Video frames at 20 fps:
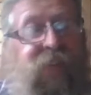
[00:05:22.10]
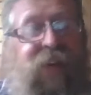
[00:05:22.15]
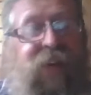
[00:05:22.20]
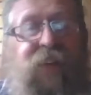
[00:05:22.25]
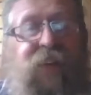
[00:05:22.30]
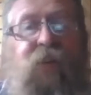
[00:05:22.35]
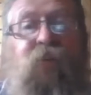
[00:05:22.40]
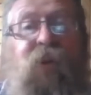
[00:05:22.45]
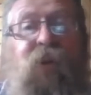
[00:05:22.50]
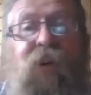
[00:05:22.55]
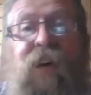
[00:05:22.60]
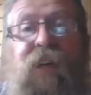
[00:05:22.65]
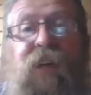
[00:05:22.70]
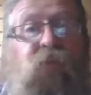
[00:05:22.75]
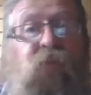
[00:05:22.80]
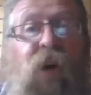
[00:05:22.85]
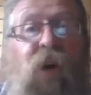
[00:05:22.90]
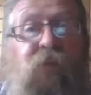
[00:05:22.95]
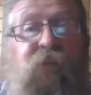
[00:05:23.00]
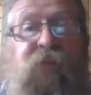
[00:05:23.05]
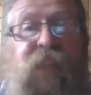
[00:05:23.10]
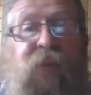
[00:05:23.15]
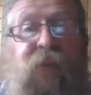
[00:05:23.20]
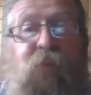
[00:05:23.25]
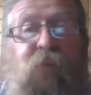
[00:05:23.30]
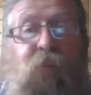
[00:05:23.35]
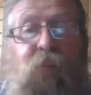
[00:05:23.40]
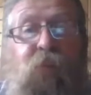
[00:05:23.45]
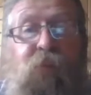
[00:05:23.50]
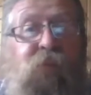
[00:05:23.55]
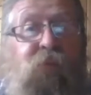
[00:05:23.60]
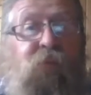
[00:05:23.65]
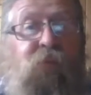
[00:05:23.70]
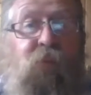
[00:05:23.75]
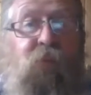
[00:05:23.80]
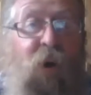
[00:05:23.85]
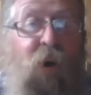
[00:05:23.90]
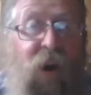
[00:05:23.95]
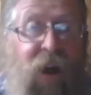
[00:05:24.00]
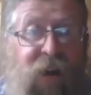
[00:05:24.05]
that. Otherwise, why
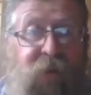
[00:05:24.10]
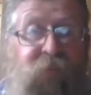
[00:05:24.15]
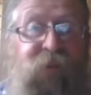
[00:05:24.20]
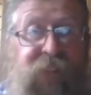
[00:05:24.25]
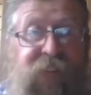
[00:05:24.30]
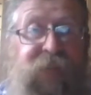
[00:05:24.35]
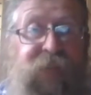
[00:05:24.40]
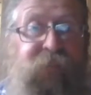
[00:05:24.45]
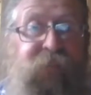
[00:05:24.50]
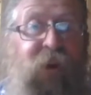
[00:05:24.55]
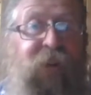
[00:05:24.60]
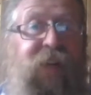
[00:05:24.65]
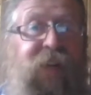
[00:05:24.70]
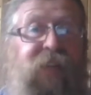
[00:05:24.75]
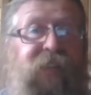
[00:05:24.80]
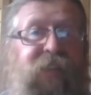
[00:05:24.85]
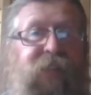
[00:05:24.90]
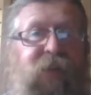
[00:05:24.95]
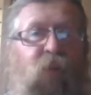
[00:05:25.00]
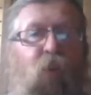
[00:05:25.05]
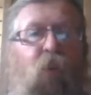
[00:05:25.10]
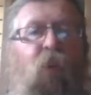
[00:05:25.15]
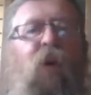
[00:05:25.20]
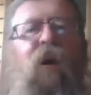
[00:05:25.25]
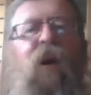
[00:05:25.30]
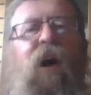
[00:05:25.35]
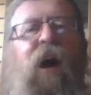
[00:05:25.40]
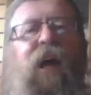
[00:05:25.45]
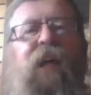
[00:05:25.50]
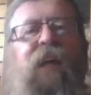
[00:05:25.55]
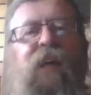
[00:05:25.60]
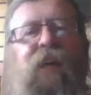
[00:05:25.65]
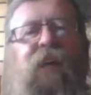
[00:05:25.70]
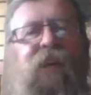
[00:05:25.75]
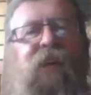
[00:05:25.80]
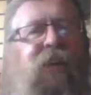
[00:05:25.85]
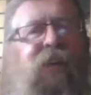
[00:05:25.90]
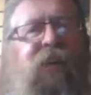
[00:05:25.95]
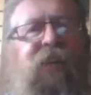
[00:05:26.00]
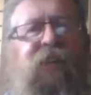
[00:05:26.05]
would they bother? Why?
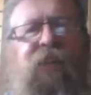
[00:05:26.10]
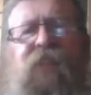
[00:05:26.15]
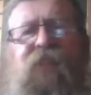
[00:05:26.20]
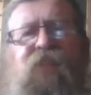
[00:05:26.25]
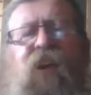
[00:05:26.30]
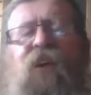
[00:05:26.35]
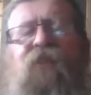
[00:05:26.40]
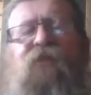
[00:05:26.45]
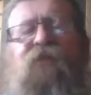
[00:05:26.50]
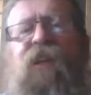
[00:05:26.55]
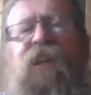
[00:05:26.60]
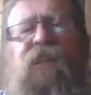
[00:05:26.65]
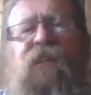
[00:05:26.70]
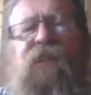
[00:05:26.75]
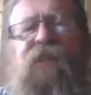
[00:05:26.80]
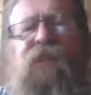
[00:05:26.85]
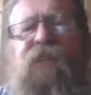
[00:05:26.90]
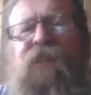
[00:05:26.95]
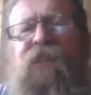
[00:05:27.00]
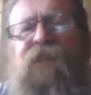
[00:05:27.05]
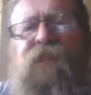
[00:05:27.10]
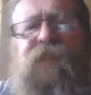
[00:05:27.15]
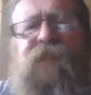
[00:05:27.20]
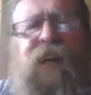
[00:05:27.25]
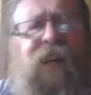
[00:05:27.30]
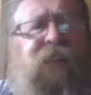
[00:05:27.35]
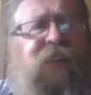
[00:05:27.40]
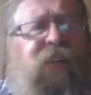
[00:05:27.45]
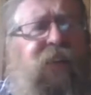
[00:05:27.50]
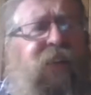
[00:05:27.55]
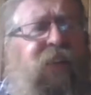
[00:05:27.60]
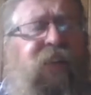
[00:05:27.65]
There's no reason to start